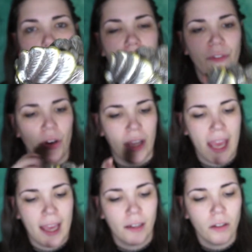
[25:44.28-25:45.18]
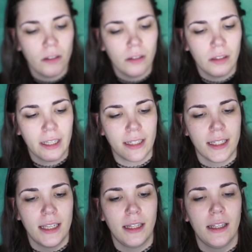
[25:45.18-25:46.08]
Is it for a candle? Like a
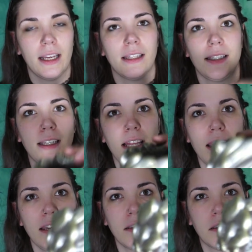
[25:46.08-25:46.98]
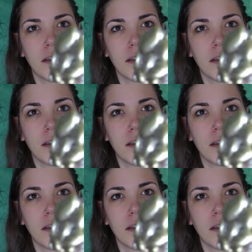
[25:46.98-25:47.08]
tea, like a tea light?